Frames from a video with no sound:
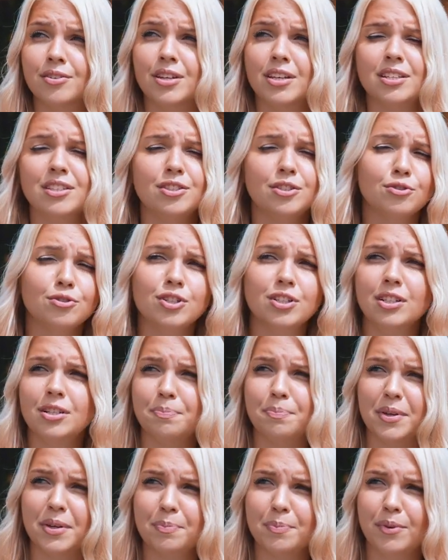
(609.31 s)
it's usually
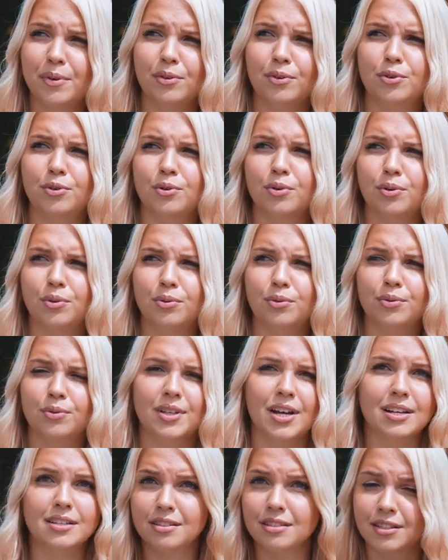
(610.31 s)
people who
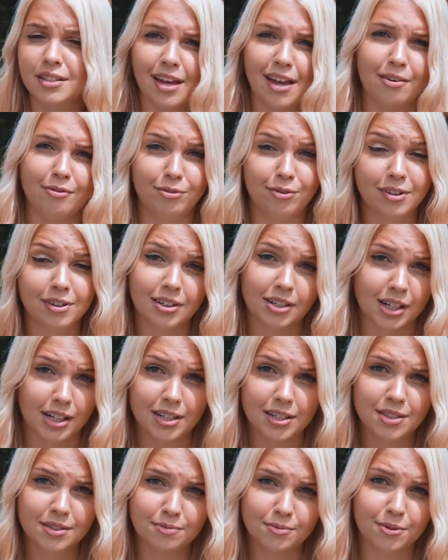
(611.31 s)
doesn't have
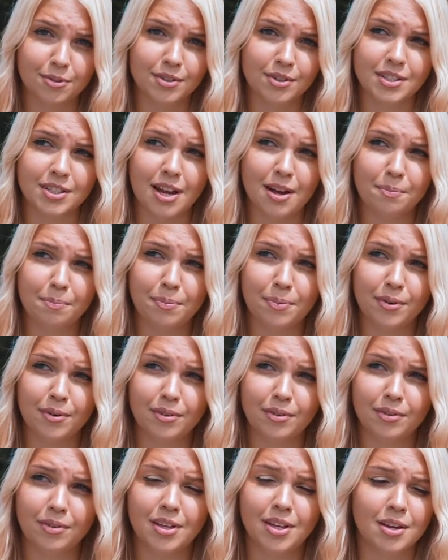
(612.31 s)
cars, for
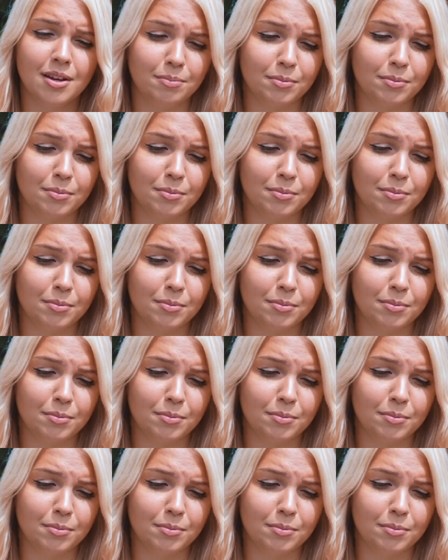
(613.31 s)
example,